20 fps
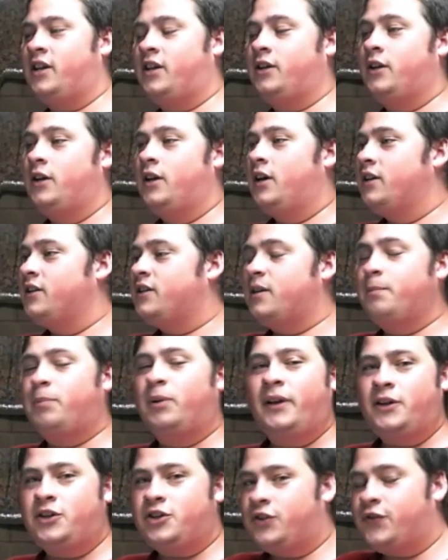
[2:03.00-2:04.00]
can
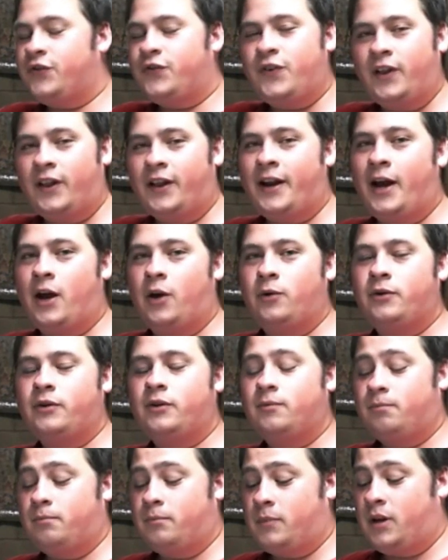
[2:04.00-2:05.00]
simply just fill it
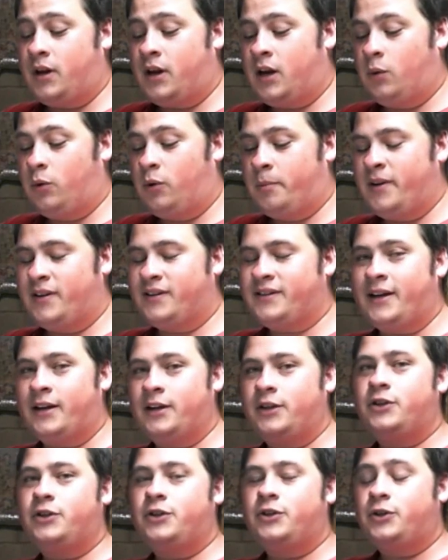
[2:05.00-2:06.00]
out and it will be
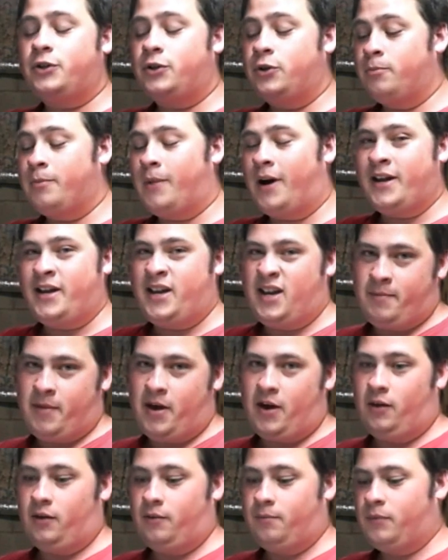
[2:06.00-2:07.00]
sent to my
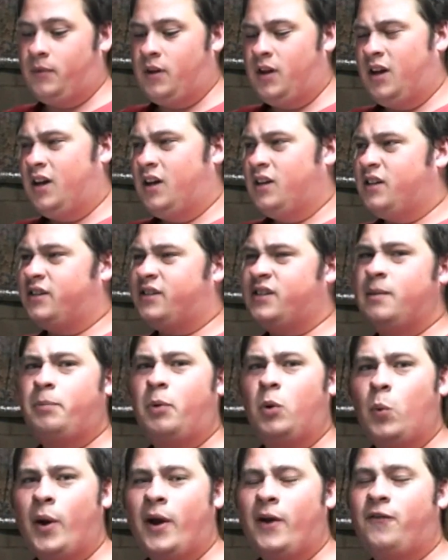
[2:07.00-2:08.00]
email. It's a
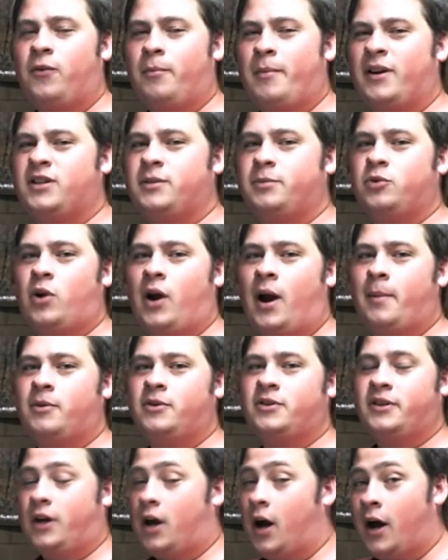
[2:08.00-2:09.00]
simple way for my
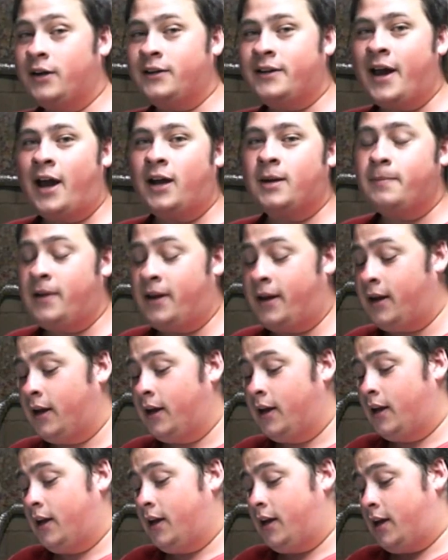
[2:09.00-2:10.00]
subscribers to contact me,
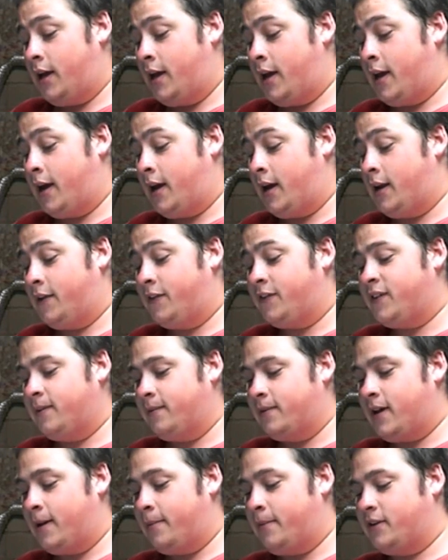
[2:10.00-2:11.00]
and at the
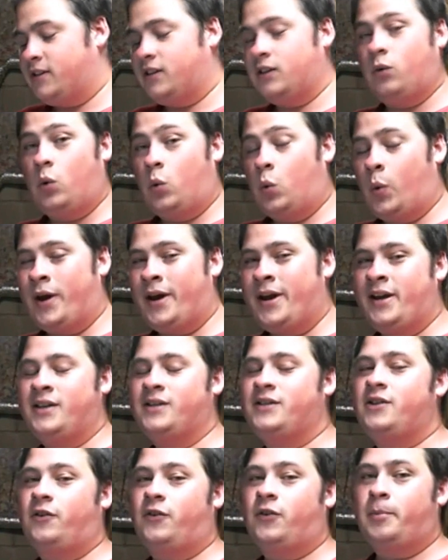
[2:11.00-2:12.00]
same time it's way
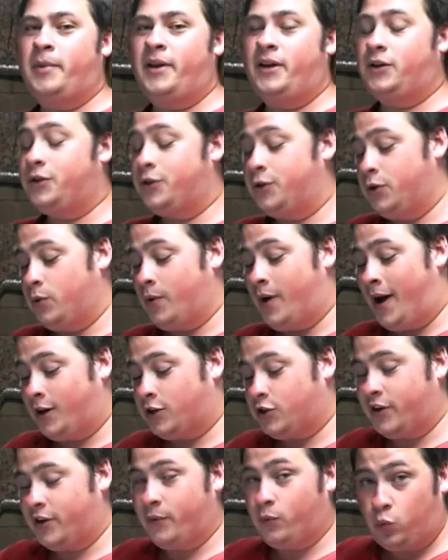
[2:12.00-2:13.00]
easier for me to
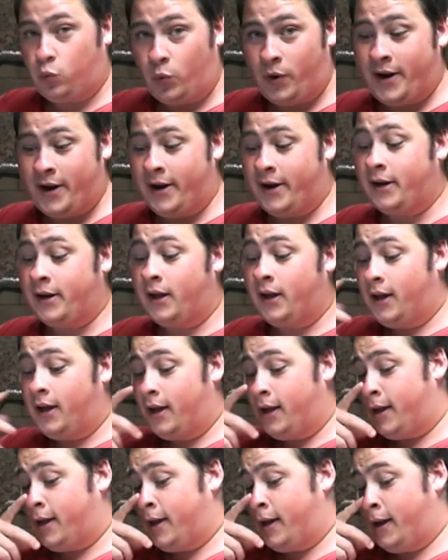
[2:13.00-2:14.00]
actually read
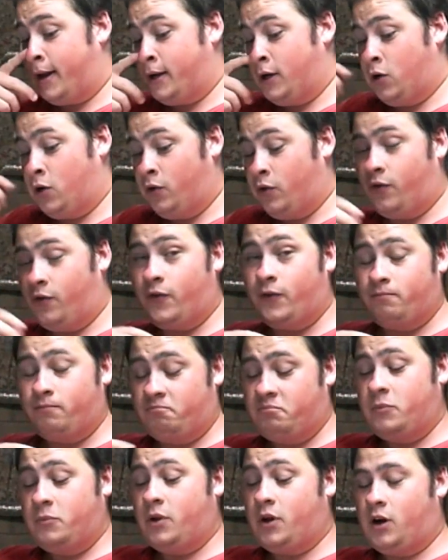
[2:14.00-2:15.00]
and know the,
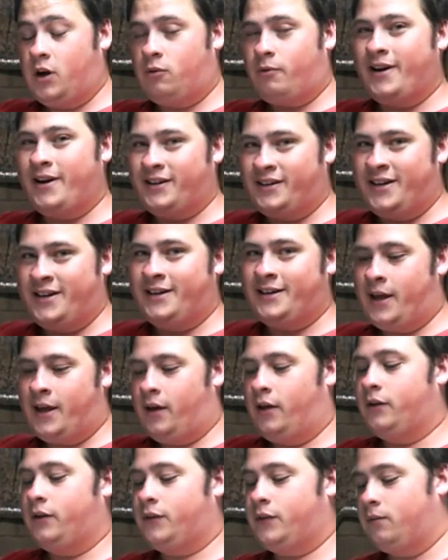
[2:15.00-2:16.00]
the right
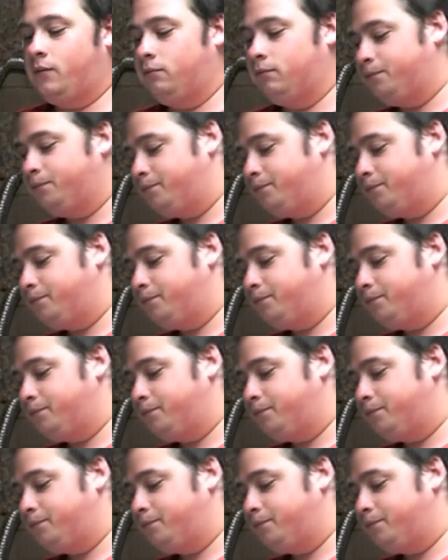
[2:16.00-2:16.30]
details.